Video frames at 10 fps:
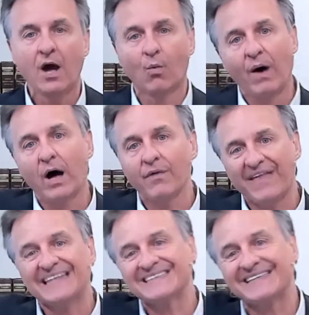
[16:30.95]
Well,
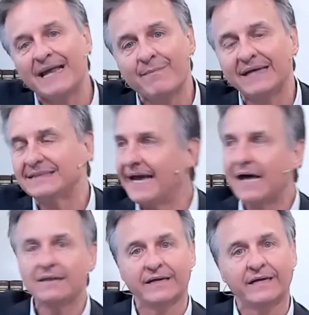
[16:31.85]
that same
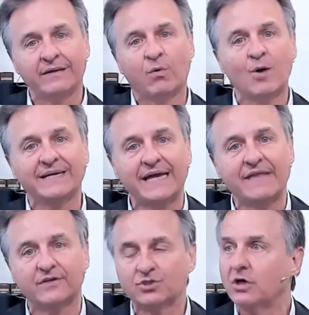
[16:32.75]
mentality in the Roman
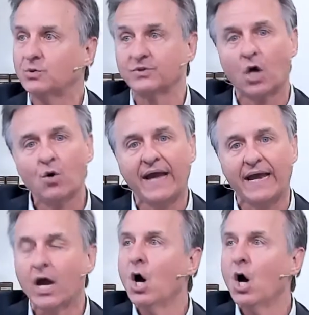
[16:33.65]
Catholic Church was okay,